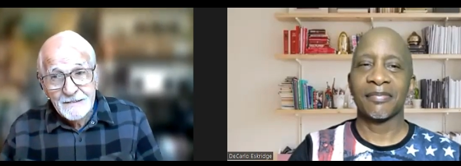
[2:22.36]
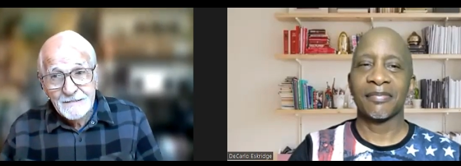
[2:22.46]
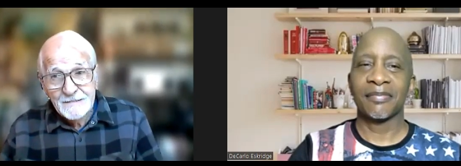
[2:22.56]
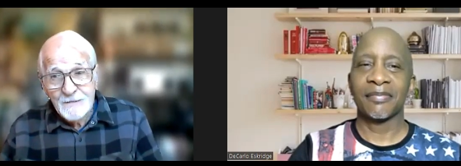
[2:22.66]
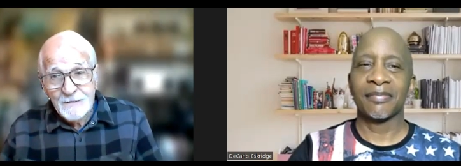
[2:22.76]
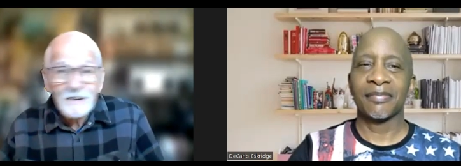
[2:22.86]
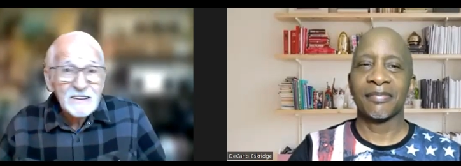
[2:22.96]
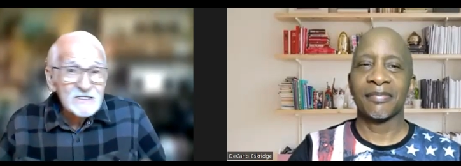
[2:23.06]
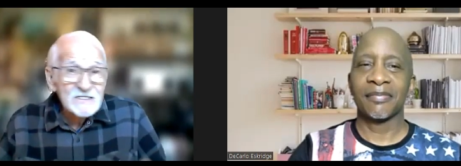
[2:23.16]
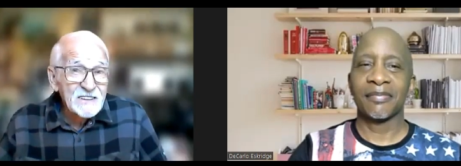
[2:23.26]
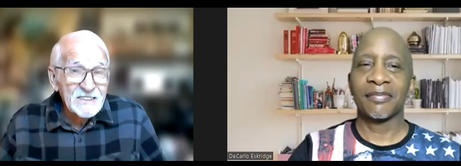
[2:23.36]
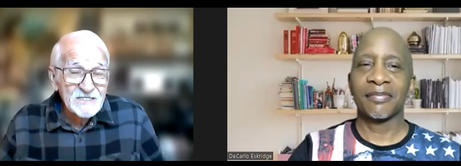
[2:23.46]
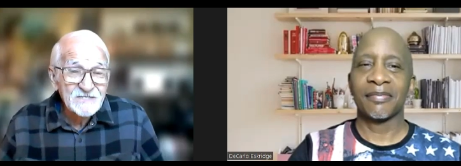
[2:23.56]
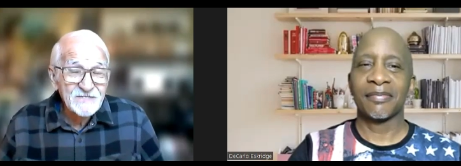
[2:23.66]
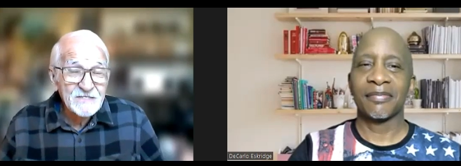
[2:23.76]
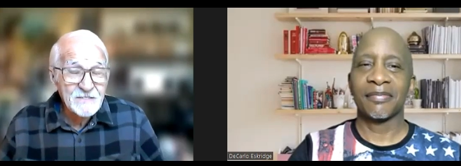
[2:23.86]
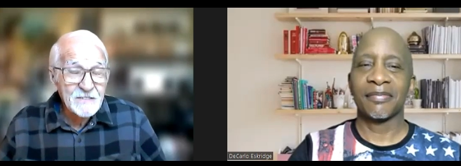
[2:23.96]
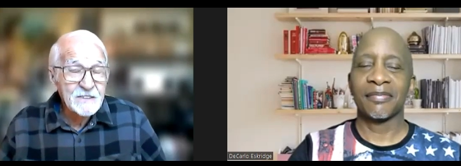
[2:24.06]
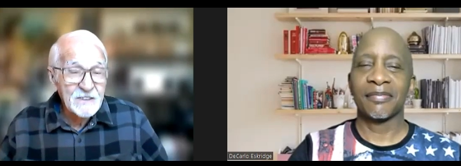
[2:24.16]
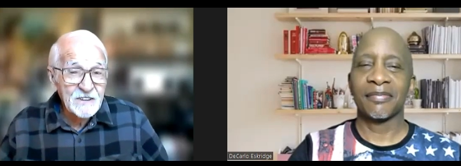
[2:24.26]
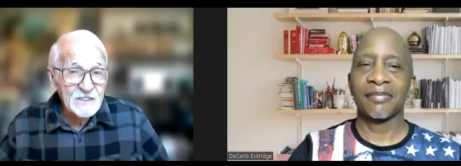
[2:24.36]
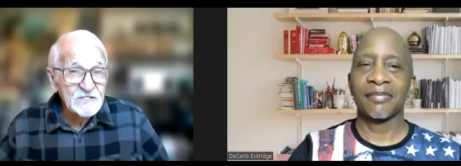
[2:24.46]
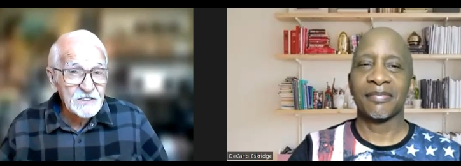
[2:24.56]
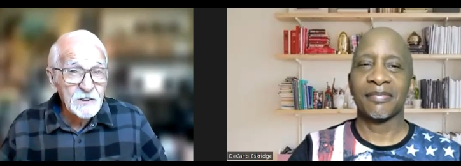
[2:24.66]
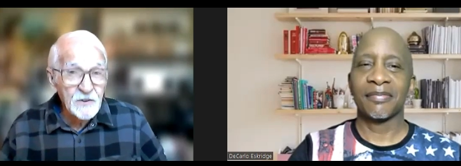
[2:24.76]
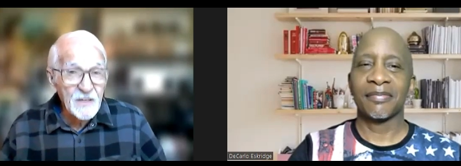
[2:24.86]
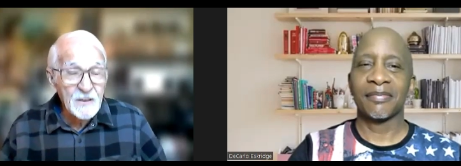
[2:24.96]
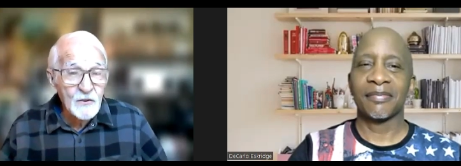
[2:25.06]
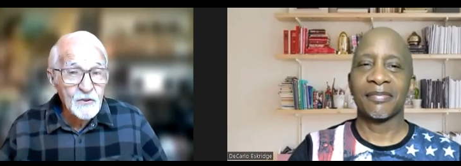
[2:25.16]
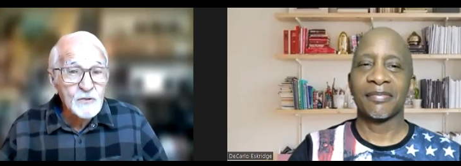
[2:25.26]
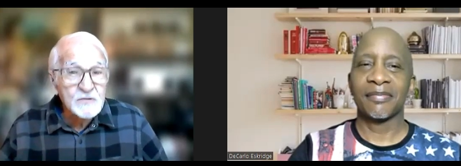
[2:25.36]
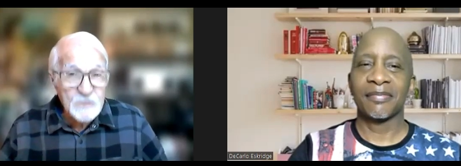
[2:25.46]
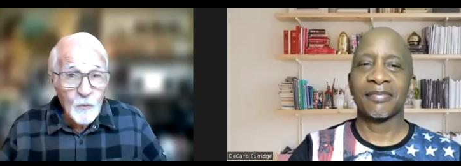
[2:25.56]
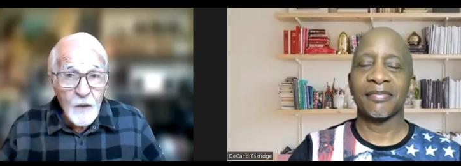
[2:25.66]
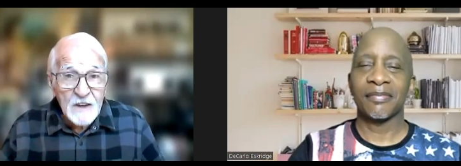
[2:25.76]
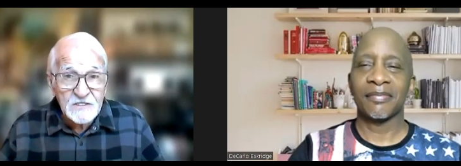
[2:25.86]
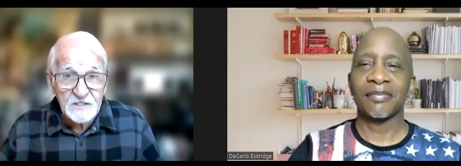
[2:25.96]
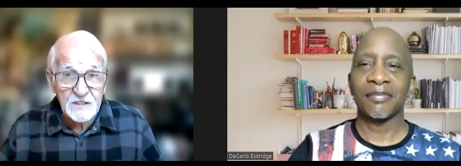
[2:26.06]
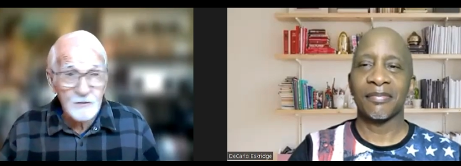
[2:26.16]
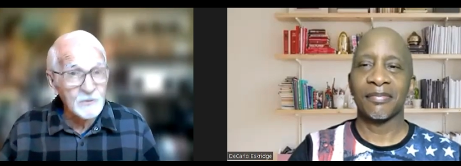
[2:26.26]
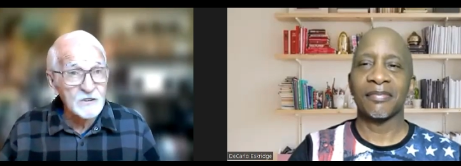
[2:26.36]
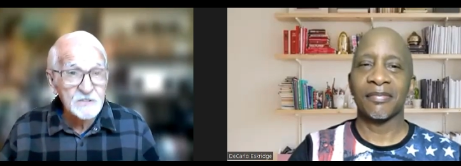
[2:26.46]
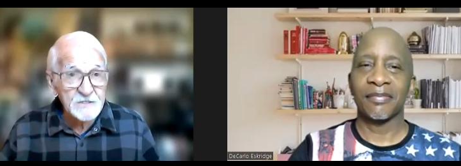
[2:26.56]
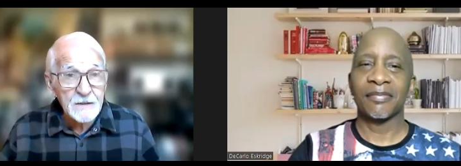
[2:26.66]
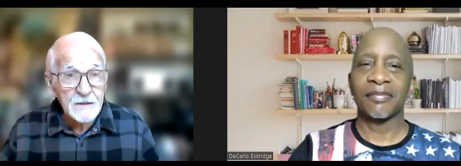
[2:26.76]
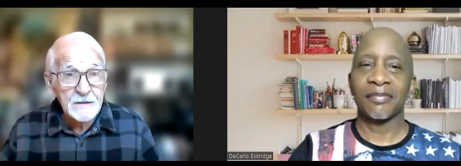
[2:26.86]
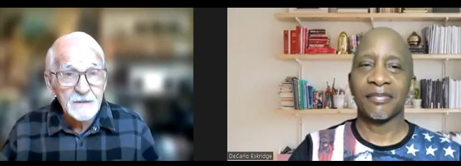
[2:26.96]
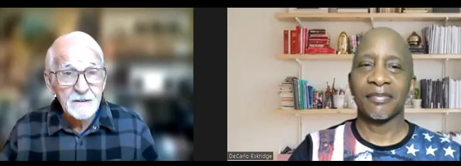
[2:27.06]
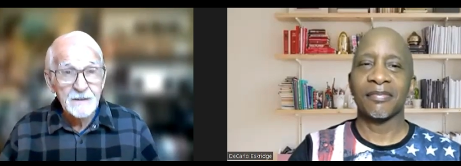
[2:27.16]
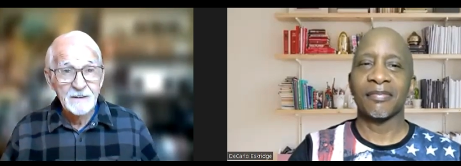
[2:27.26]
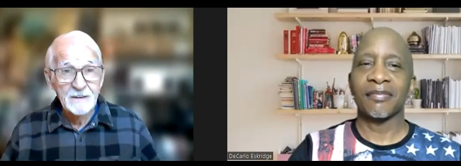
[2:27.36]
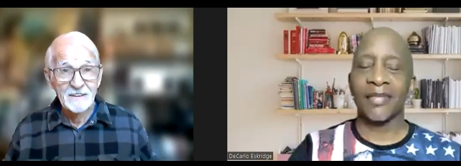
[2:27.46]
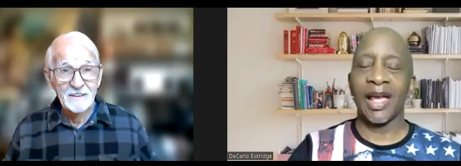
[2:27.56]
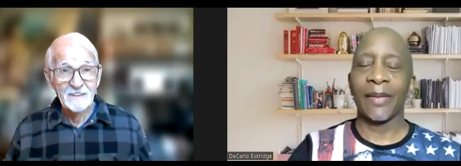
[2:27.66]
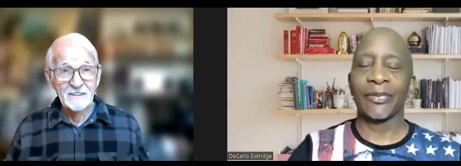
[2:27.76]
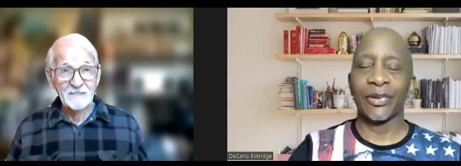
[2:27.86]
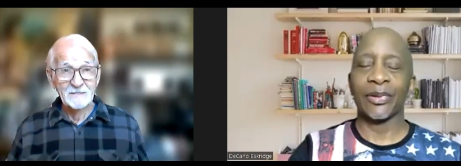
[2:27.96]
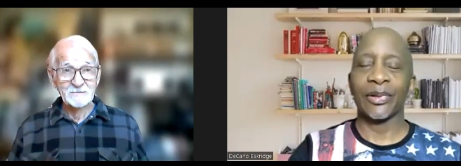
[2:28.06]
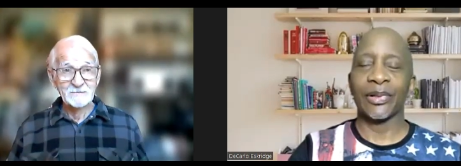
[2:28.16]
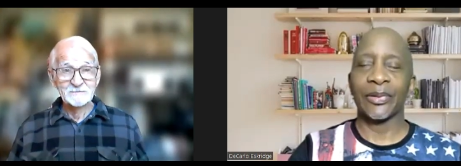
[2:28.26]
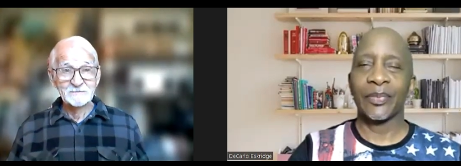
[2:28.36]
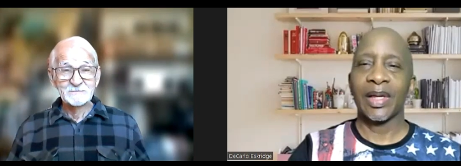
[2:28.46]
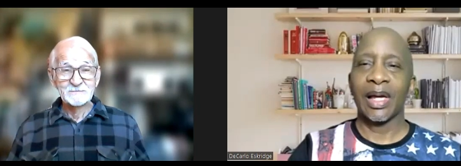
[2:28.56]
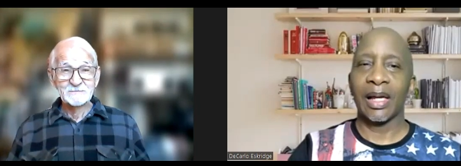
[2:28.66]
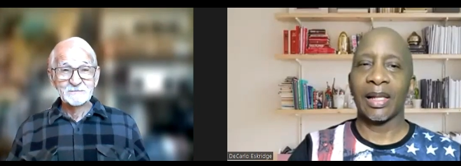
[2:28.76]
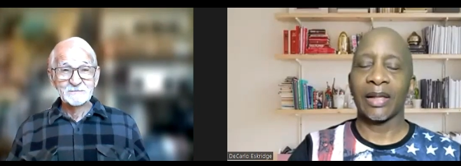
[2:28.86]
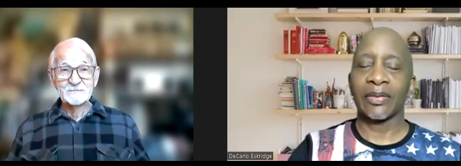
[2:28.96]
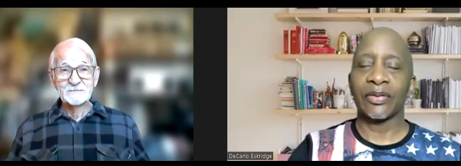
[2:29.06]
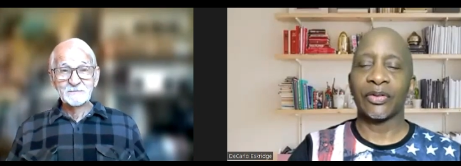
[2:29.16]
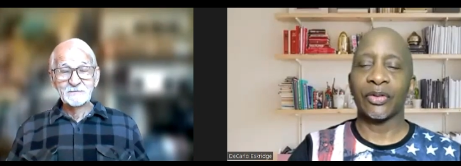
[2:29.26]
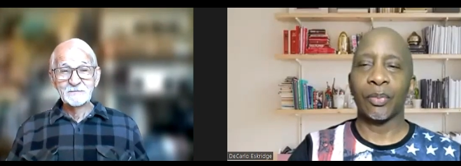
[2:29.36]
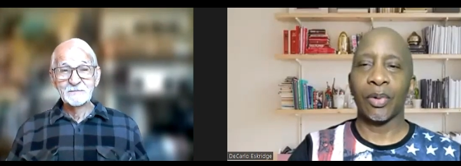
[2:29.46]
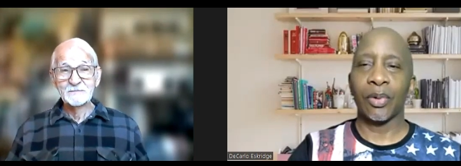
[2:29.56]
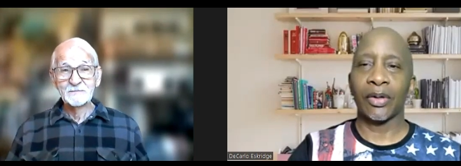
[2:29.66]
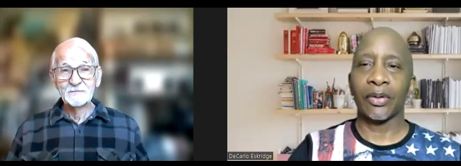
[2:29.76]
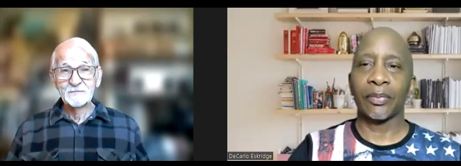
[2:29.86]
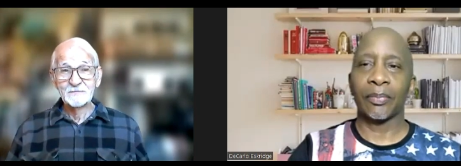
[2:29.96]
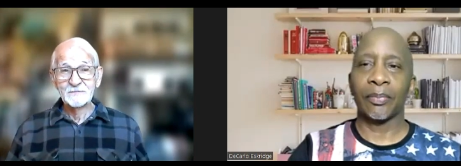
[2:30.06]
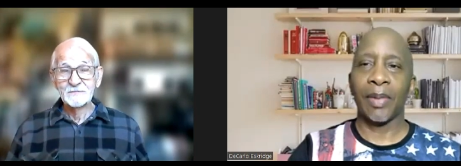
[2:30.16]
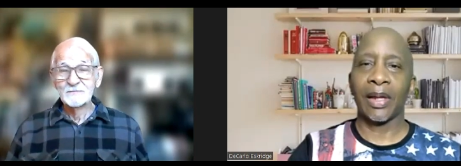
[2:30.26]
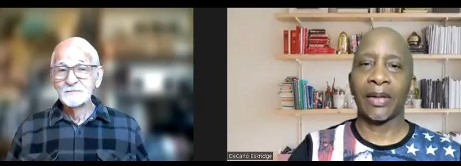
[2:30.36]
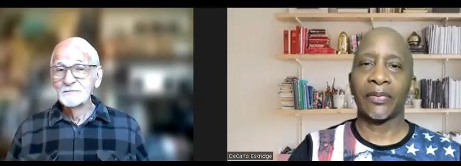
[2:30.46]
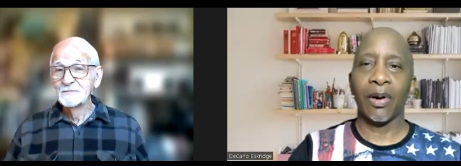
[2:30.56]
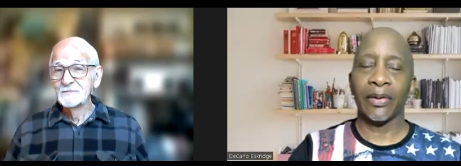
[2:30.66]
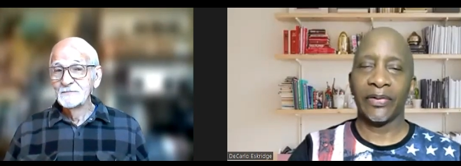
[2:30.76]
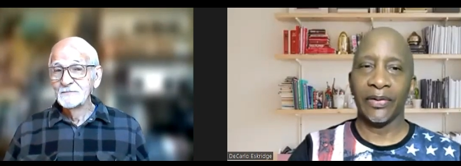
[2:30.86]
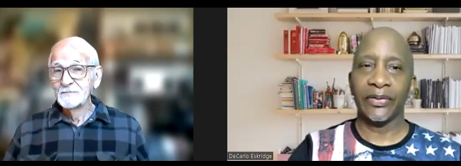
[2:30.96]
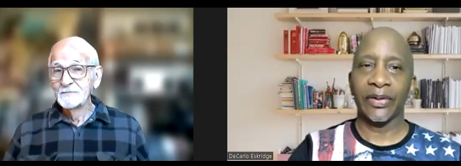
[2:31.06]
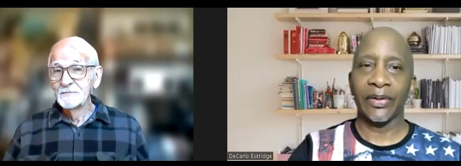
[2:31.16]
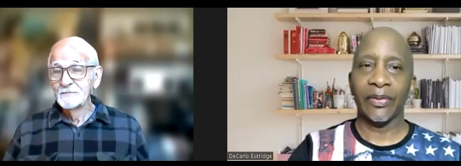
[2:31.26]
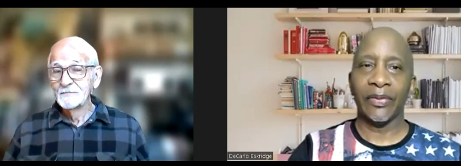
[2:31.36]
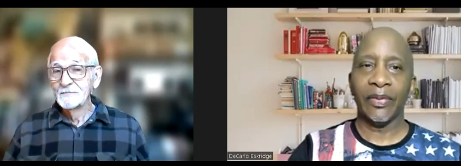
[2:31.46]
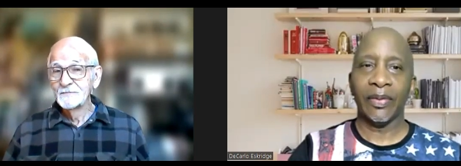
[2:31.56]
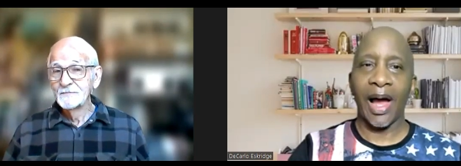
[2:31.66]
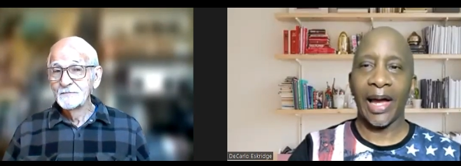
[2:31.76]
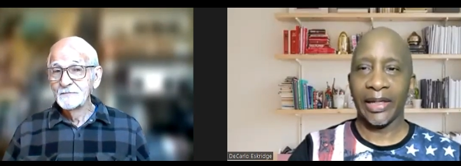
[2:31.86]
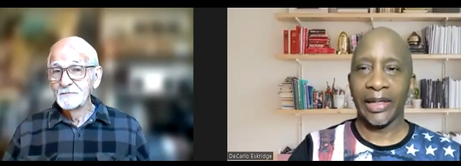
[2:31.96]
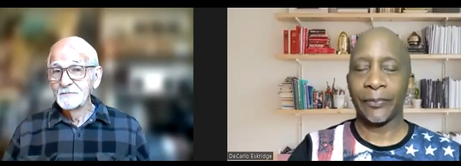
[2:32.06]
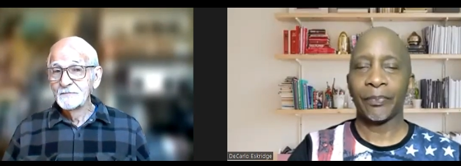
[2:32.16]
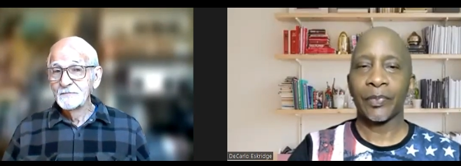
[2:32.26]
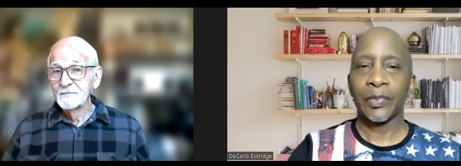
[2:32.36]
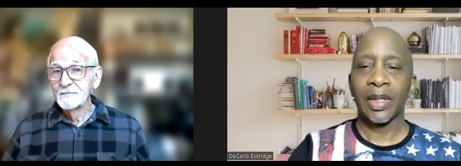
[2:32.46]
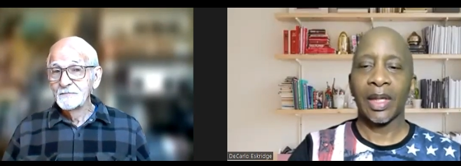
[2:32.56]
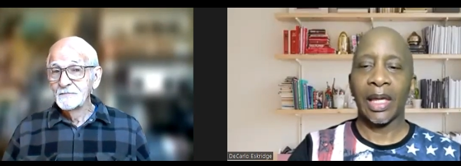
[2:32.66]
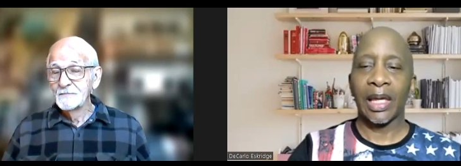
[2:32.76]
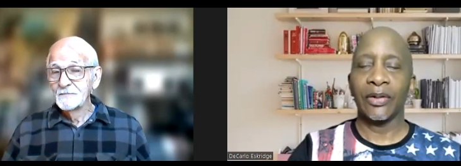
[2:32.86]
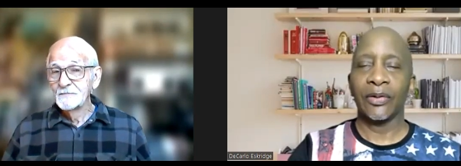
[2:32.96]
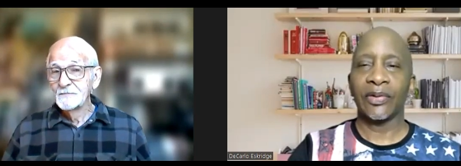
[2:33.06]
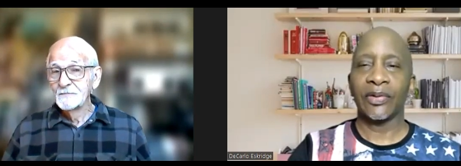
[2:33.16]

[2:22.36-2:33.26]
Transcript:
Speaker 1: all i can tell you is consider that and use it wisely wouldn't you say
Speaker 2: absolutely i like that you brought back to our attention i am and you said